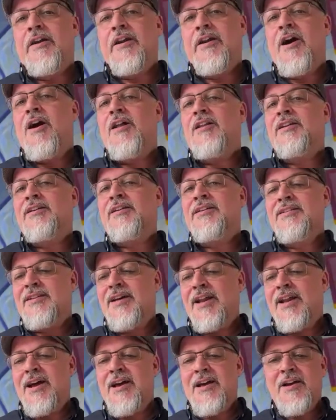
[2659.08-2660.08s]
on
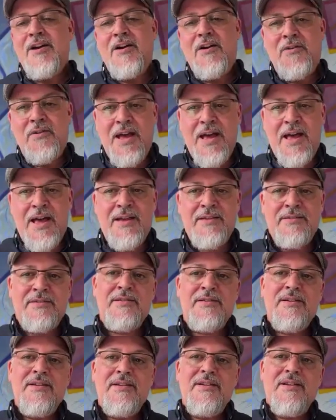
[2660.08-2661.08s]
Holican.io
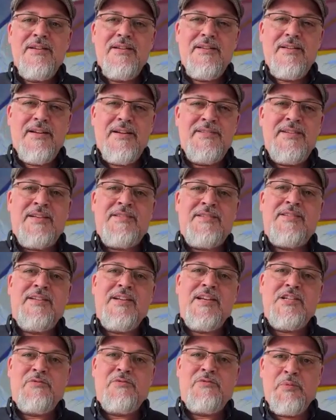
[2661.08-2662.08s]
as a
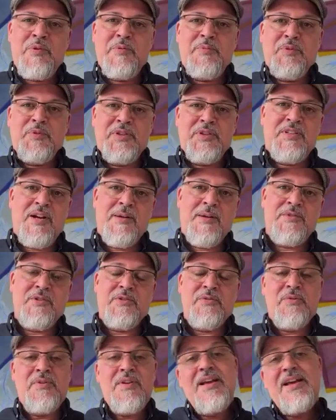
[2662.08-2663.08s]
destination for people to come
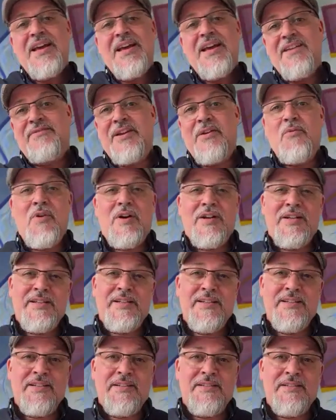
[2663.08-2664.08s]
to. If they want to
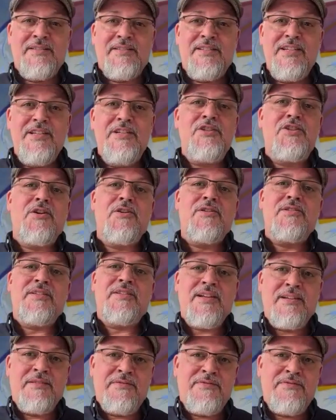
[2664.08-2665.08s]
get a t-shirt,
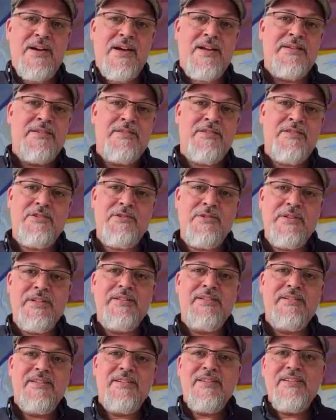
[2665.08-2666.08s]
they could find the
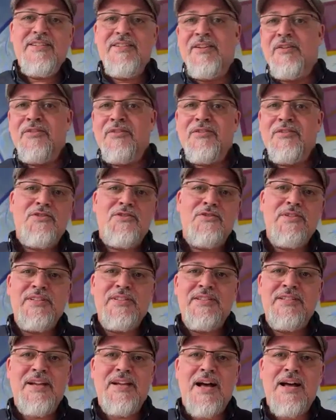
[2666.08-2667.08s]
street
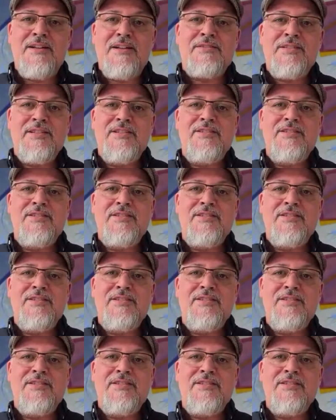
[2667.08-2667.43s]
style